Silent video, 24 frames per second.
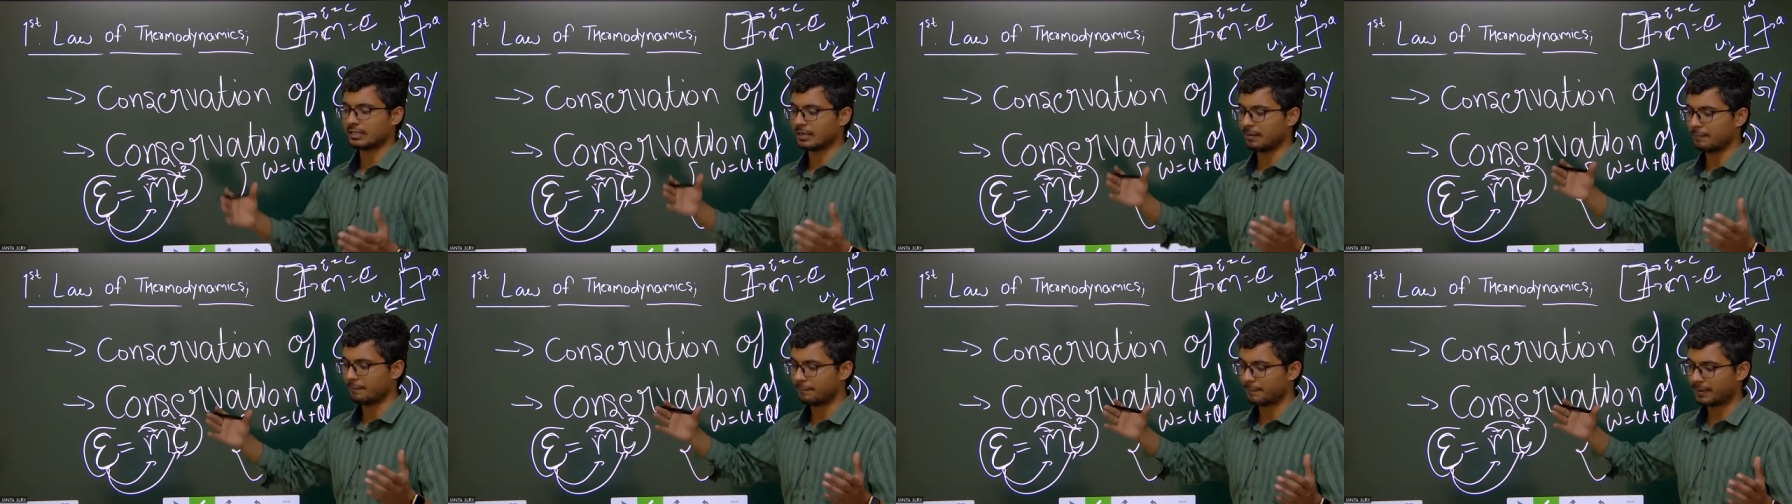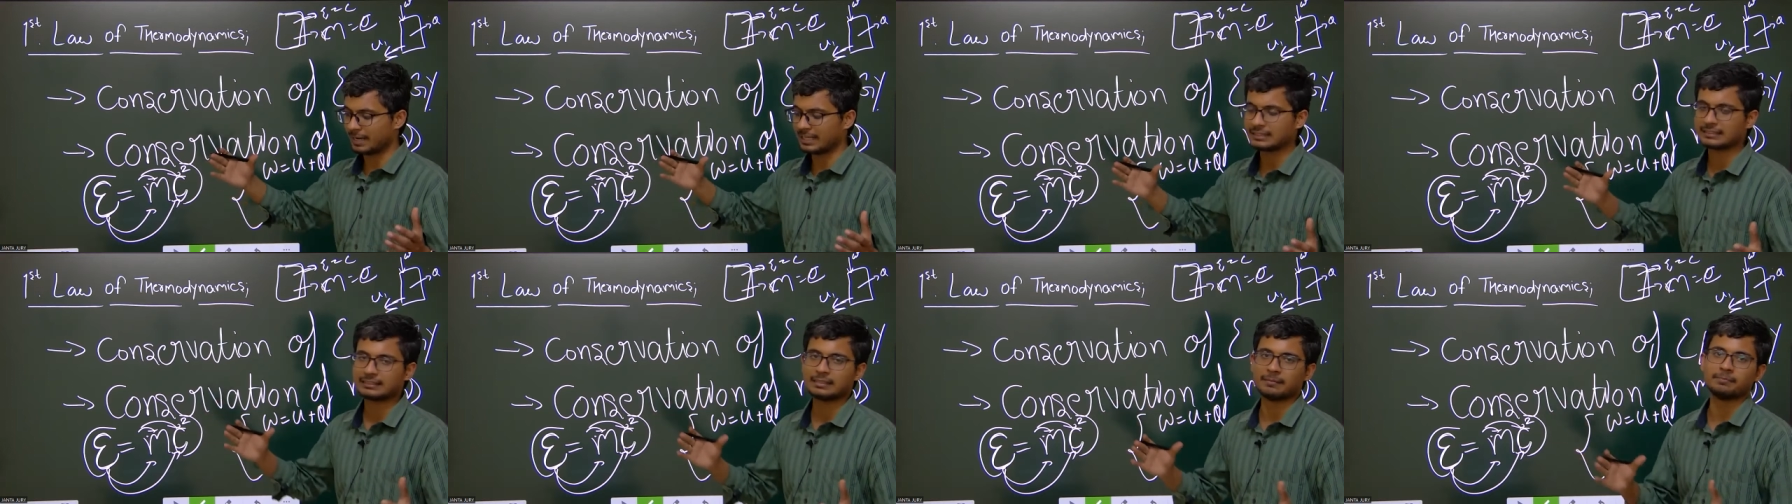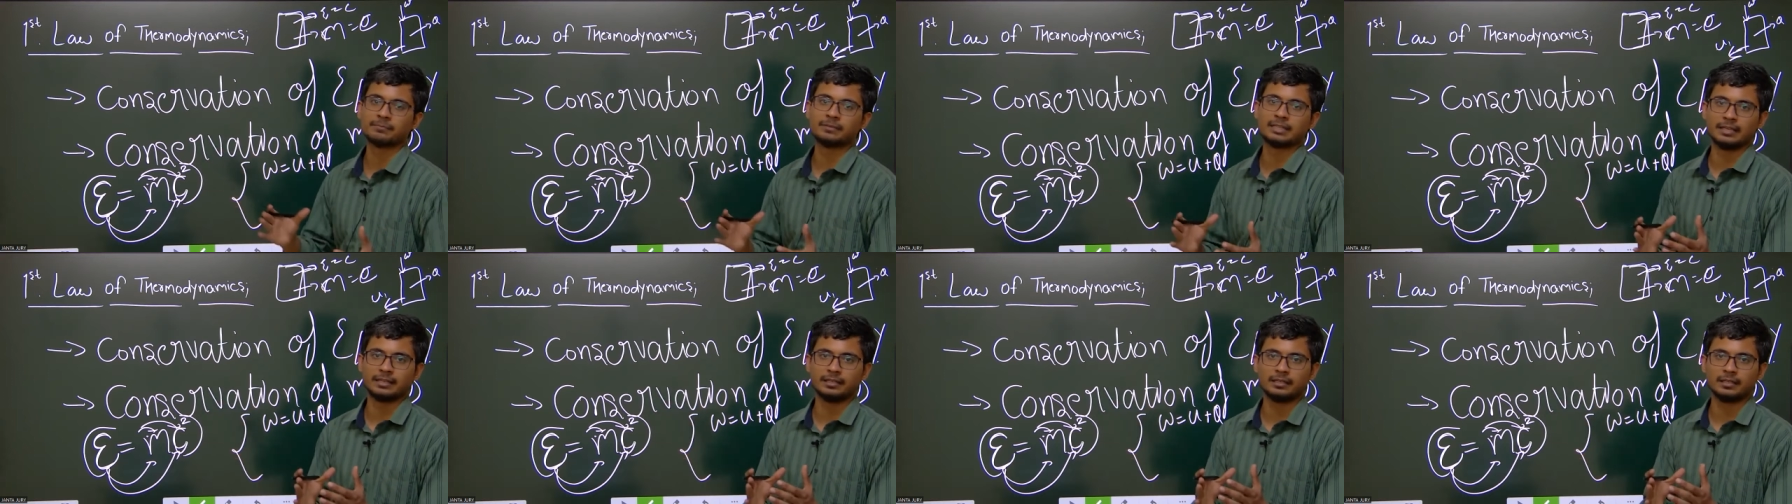we compress
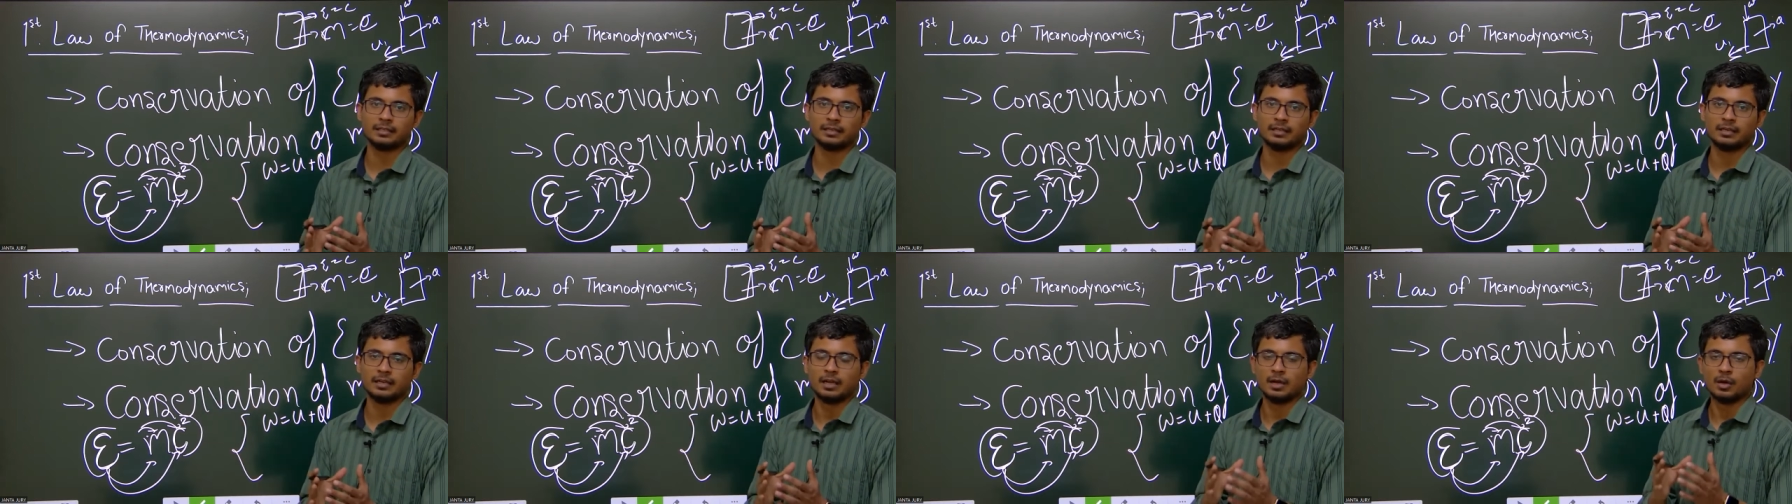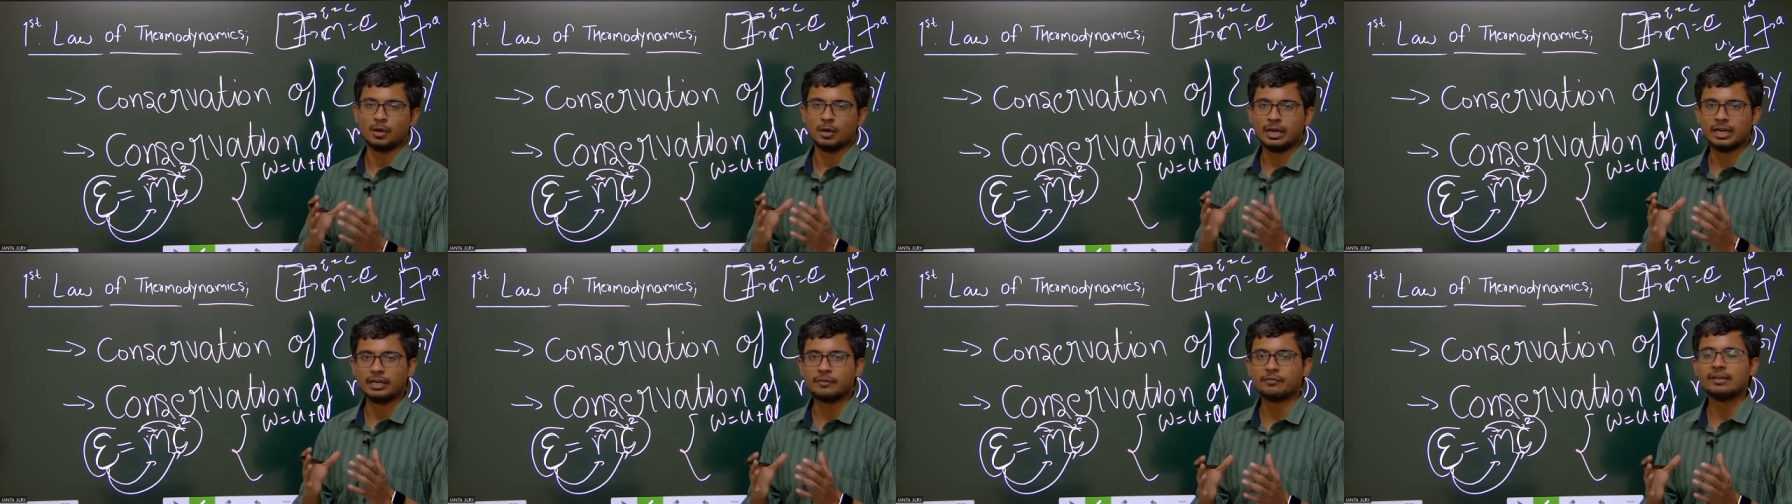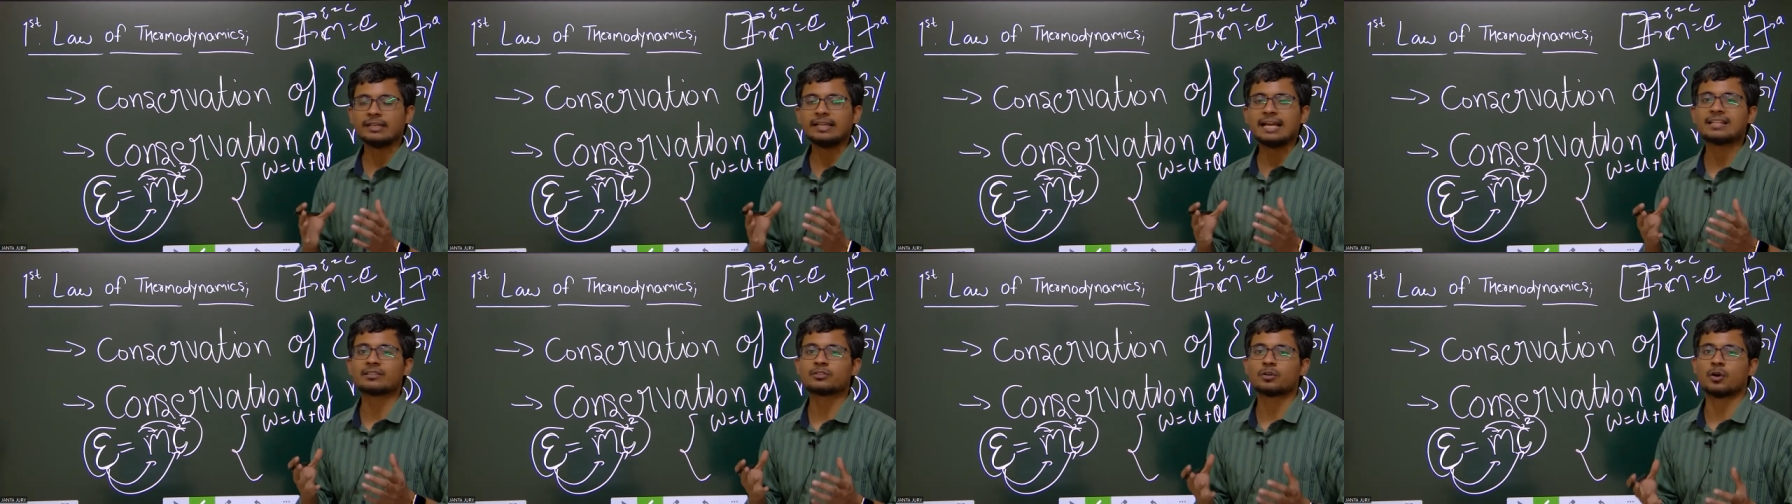something, it
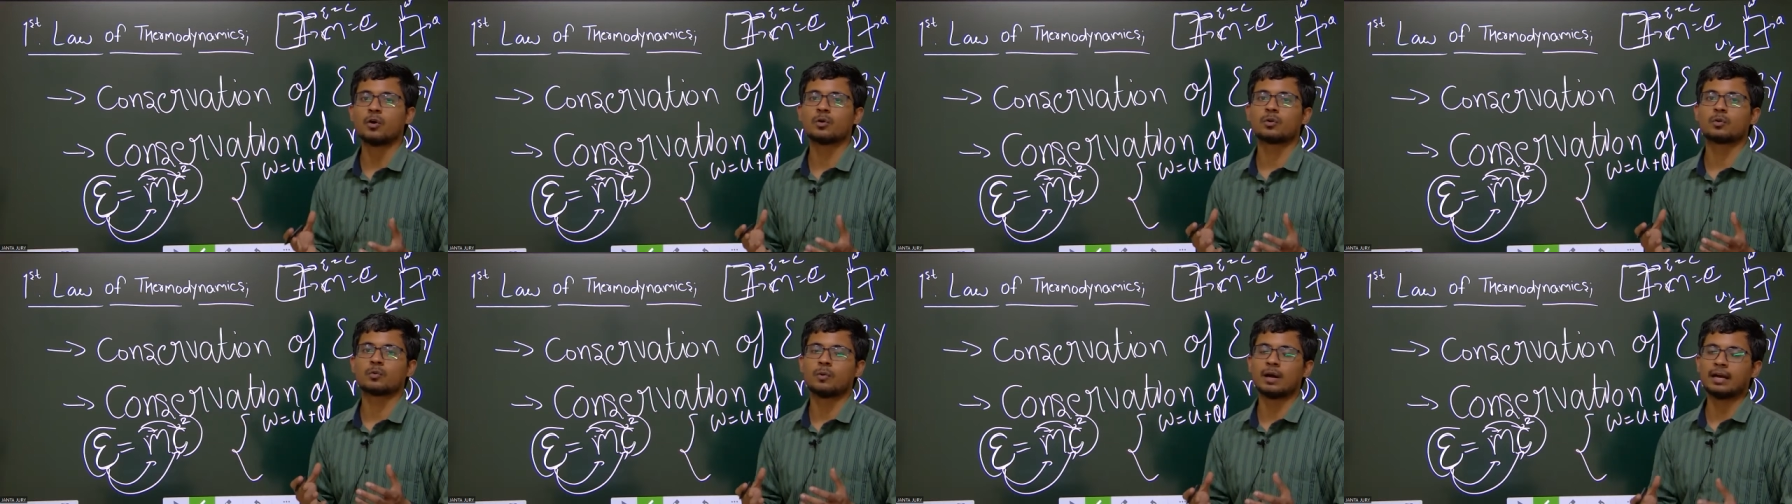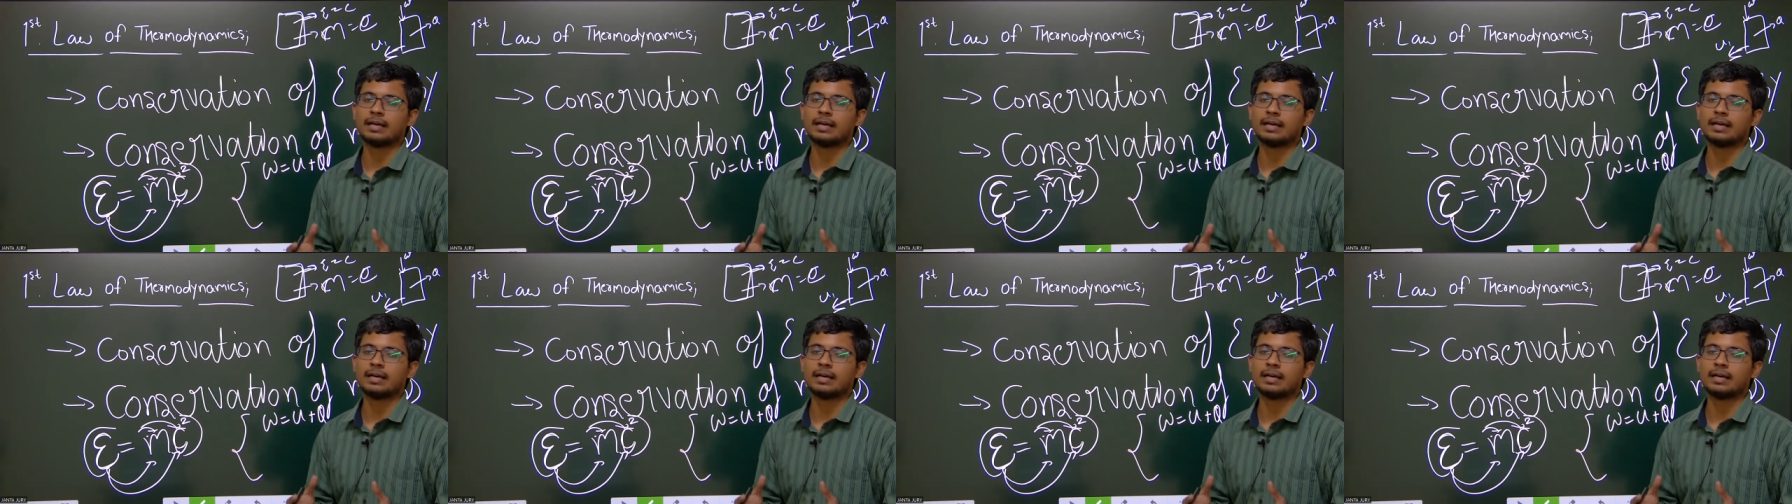will get hot.